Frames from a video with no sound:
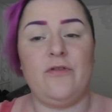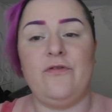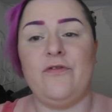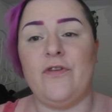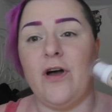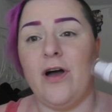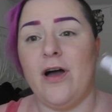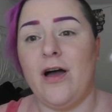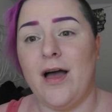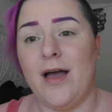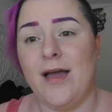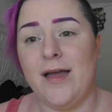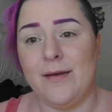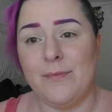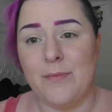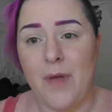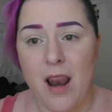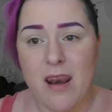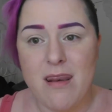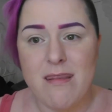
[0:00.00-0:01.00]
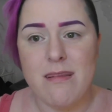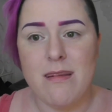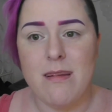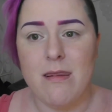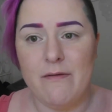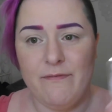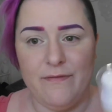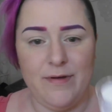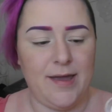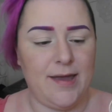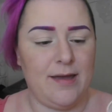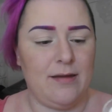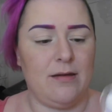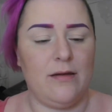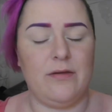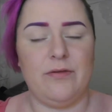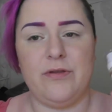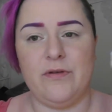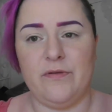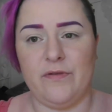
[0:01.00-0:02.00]
far I am loving
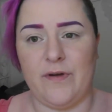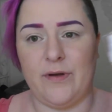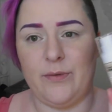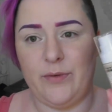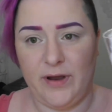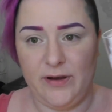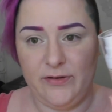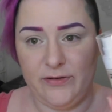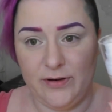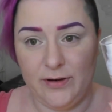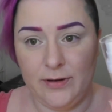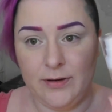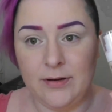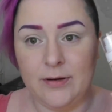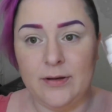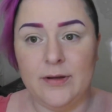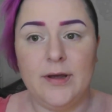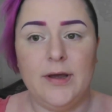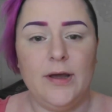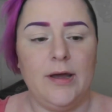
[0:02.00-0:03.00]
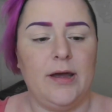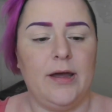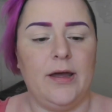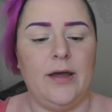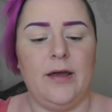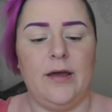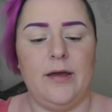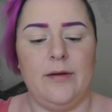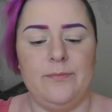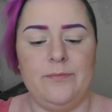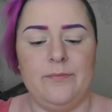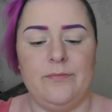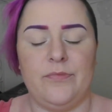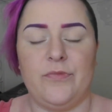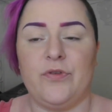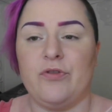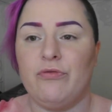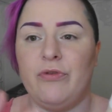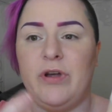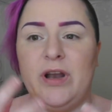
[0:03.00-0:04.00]
the foundation.
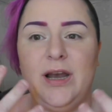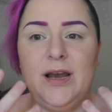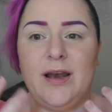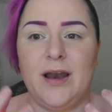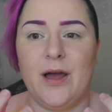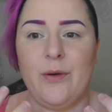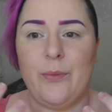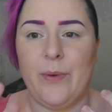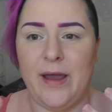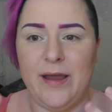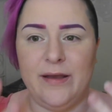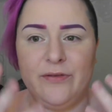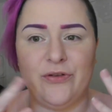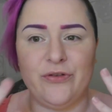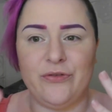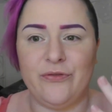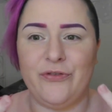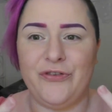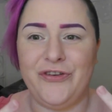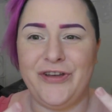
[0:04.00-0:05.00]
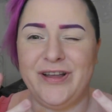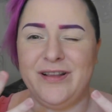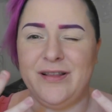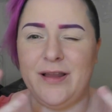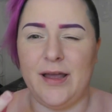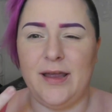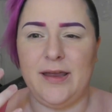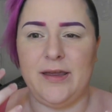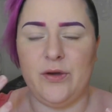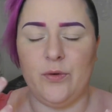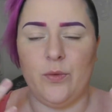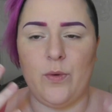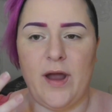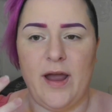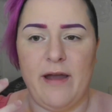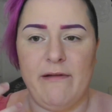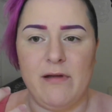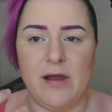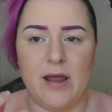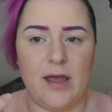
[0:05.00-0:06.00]
It's really lightweight, doesn't feel like you're
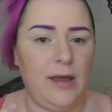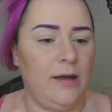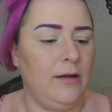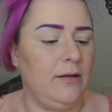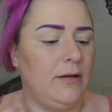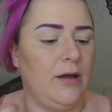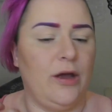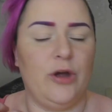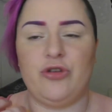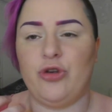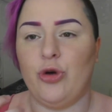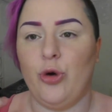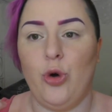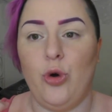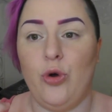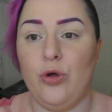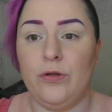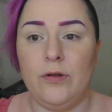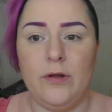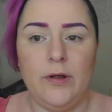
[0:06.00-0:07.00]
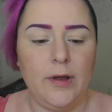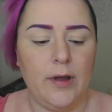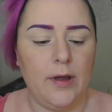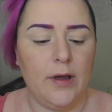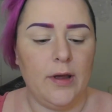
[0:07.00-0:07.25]
wearing it at all.